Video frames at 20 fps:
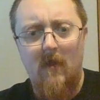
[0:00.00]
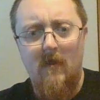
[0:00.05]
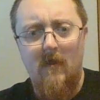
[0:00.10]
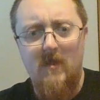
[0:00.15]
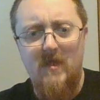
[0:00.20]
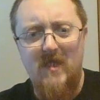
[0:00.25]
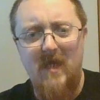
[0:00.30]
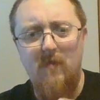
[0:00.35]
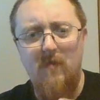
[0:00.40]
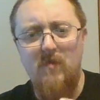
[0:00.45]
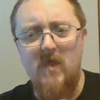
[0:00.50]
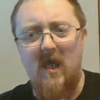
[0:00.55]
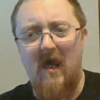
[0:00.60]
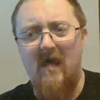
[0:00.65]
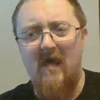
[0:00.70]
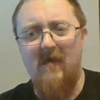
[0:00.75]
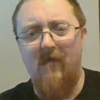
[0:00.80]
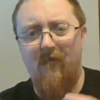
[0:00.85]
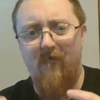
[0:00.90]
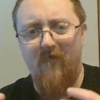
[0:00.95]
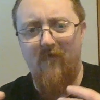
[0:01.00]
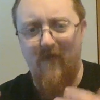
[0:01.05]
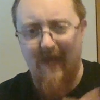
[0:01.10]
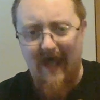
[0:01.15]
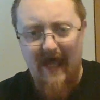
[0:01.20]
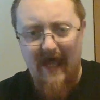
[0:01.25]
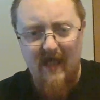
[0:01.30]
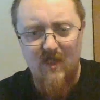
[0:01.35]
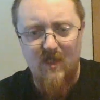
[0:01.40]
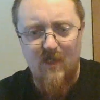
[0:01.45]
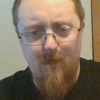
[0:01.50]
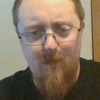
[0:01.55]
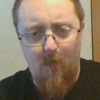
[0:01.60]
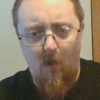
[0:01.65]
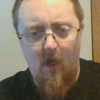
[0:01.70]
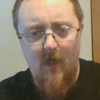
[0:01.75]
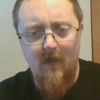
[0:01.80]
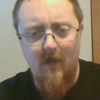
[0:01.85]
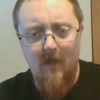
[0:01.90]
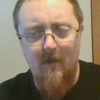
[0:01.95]
seems kind of flat
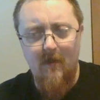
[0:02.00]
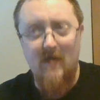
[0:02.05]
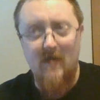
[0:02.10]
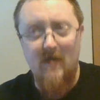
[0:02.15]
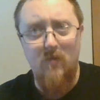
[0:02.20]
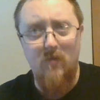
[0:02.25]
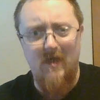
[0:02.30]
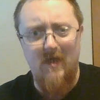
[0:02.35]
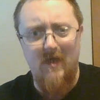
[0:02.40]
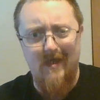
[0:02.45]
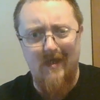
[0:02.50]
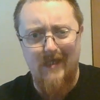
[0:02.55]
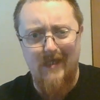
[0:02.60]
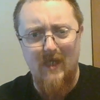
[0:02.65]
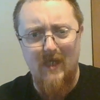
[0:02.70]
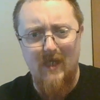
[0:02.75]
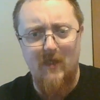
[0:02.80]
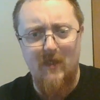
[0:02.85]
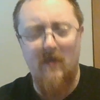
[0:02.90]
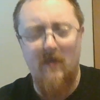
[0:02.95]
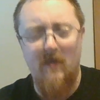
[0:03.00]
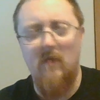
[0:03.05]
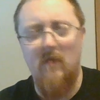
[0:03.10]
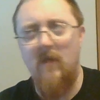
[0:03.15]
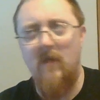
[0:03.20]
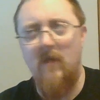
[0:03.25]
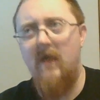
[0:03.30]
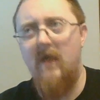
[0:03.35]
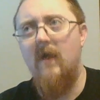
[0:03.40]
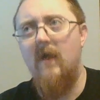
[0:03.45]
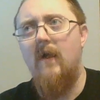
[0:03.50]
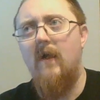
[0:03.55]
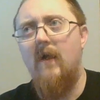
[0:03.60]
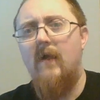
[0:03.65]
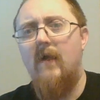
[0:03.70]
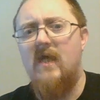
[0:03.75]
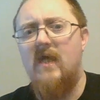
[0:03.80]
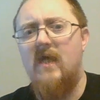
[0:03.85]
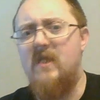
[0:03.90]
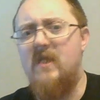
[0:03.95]
Sprite. That's what it kind of tastes like to me.
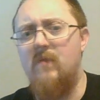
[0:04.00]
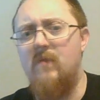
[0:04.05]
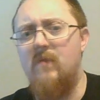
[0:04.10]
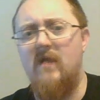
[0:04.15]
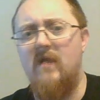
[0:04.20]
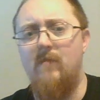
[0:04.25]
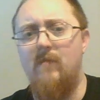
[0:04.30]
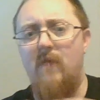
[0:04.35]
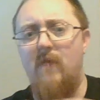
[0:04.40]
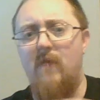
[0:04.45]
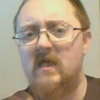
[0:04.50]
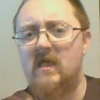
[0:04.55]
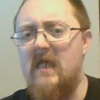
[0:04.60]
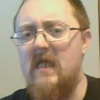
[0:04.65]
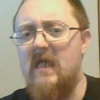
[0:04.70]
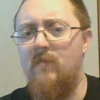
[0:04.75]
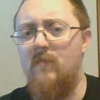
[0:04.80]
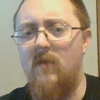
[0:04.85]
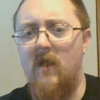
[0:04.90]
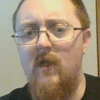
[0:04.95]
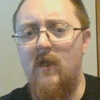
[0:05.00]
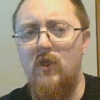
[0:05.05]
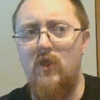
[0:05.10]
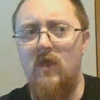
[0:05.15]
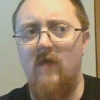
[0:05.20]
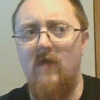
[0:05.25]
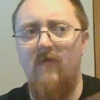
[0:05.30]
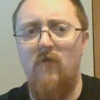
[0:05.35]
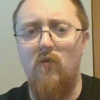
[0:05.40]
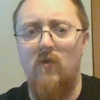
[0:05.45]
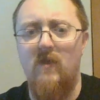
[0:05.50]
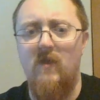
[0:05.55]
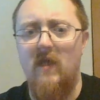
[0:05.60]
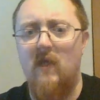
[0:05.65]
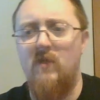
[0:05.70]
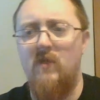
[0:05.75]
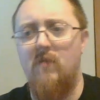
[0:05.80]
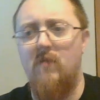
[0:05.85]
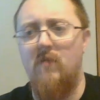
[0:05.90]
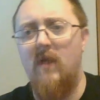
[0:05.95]
That seems like the best explanation if you would
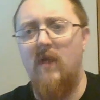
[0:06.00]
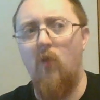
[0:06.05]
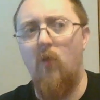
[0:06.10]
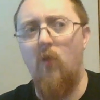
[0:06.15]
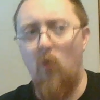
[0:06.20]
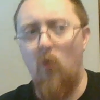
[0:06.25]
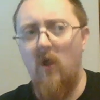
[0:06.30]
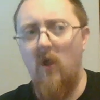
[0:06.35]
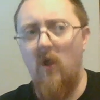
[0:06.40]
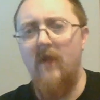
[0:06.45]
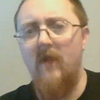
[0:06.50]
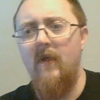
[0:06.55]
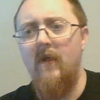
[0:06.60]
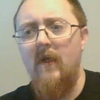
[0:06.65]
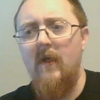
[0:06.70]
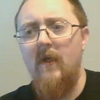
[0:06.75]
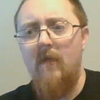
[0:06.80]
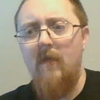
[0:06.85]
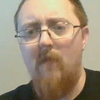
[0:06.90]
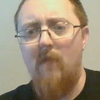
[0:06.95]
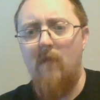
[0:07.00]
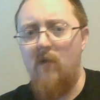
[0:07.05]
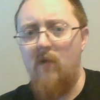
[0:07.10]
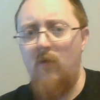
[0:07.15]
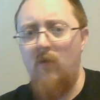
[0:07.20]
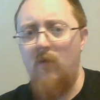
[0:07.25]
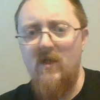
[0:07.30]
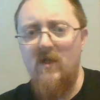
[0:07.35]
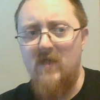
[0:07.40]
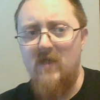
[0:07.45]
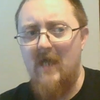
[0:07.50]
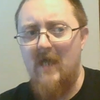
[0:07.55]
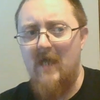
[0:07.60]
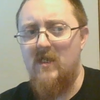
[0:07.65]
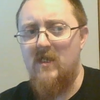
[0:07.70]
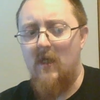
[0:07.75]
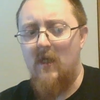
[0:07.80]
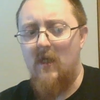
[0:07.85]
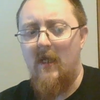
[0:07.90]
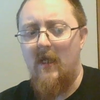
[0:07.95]
tell somebody what Mountain Dew Ice
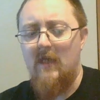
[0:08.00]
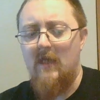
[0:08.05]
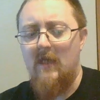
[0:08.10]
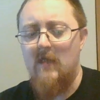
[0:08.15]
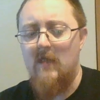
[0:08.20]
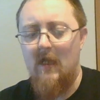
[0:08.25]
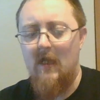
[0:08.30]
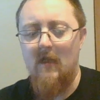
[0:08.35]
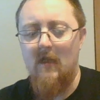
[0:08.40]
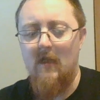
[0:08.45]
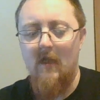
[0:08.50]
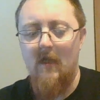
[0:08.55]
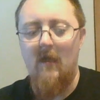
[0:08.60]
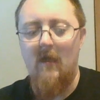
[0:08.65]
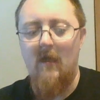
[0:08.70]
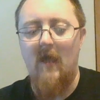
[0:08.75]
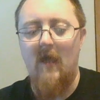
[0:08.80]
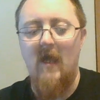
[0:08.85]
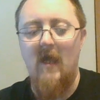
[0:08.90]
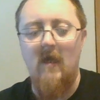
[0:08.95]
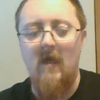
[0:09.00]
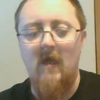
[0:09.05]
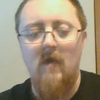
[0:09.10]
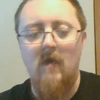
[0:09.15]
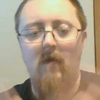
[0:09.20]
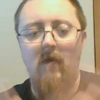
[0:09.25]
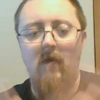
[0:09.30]
tastes like. It's kind of like a